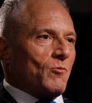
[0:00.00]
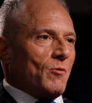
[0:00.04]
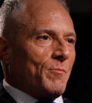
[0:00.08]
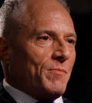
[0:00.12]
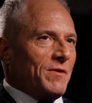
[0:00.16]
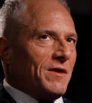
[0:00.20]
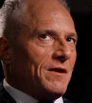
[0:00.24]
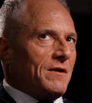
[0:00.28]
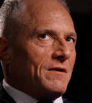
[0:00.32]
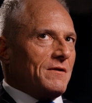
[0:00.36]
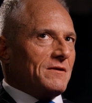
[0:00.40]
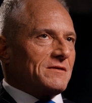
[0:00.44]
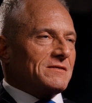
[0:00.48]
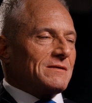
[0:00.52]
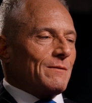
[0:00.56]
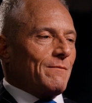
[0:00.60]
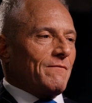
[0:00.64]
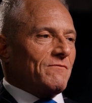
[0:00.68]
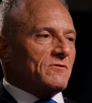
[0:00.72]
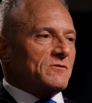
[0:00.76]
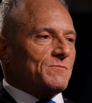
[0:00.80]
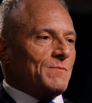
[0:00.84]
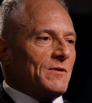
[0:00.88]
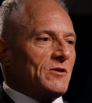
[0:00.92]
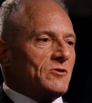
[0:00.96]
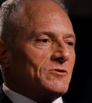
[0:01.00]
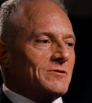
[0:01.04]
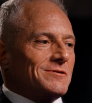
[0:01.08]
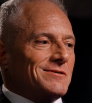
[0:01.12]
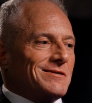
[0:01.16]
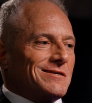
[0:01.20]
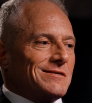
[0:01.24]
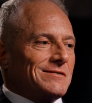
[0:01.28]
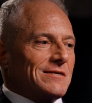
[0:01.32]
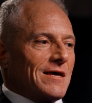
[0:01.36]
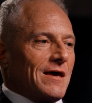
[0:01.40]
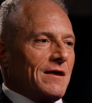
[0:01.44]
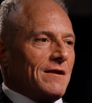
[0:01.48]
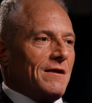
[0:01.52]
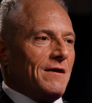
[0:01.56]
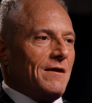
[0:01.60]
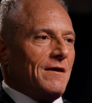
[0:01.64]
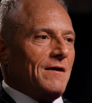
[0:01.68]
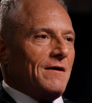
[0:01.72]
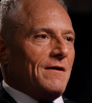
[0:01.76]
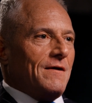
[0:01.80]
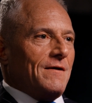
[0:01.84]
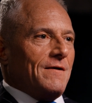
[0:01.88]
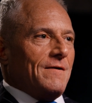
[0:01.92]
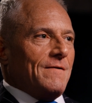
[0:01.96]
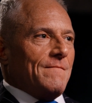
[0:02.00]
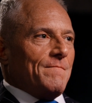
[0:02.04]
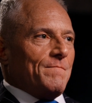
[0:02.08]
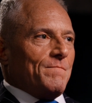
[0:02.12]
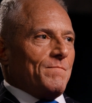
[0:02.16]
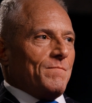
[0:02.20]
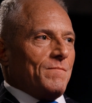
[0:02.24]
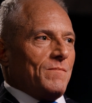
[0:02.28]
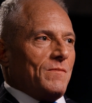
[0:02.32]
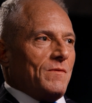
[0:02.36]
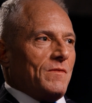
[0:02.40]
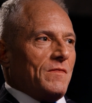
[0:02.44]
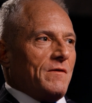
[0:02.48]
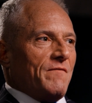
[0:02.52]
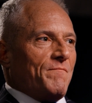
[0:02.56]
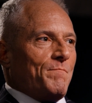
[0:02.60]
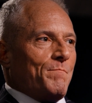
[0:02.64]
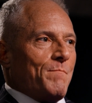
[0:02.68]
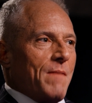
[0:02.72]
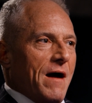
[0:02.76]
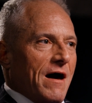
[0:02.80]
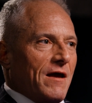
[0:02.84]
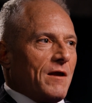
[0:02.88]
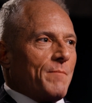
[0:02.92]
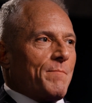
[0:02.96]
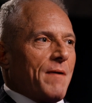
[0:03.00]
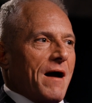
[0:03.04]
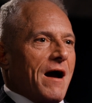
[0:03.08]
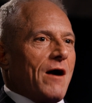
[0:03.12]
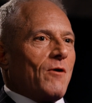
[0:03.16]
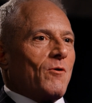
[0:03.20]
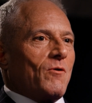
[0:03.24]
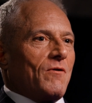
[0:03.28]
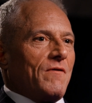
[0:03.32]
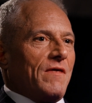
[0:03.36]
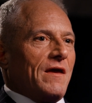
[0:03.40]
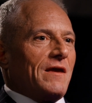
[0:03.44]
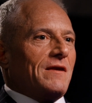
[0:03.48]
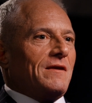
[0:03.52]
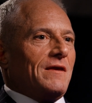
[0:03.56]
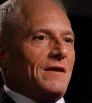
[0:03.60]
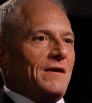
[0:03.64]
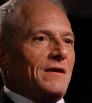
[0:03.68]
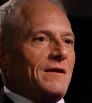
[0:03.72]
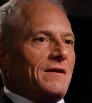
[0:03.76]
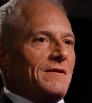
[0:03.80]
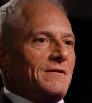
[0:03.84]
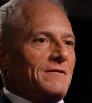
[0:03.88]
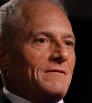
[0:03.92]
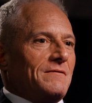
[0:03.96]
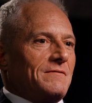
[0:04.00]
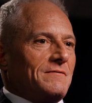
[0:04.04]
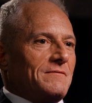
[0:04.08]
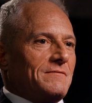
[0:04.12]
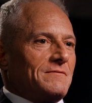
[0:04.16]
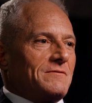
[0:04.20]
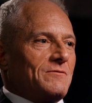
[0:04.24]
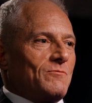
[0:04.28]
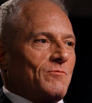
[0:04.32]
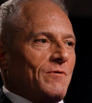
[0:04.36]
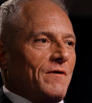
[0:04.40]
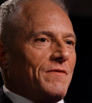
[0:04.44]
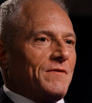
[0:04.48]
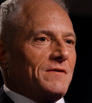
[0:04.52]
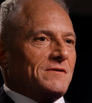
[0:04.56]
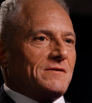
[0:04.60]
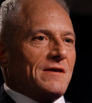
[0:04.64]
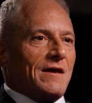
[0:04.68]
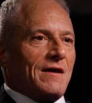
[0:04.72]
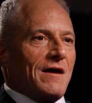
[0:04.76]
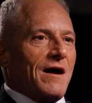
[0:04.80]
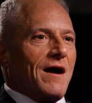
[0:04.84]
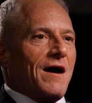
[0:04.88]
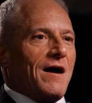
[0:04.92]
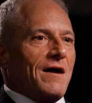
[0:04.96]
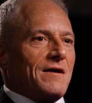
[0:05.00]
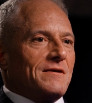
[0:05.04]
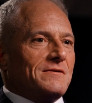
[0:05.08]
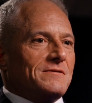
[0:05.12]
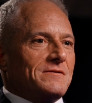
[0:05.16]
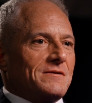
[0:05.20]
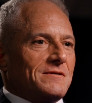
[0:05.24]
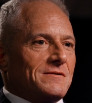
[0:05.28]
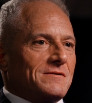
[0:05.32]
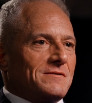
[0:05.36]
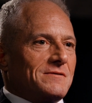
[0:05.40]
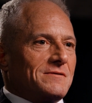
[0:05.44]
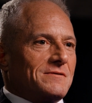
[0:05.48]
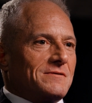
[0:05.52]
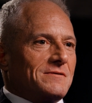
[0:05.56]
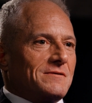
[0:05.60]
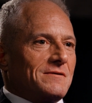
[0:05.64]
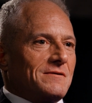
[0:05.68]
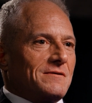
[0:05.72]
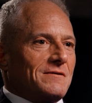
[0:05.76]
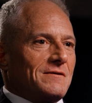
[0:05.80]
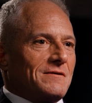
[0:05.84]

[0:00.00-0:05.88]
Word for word: repeated in some of his speeches, he said, the amount of power they need to run these AIs. Oh, oh, is, oh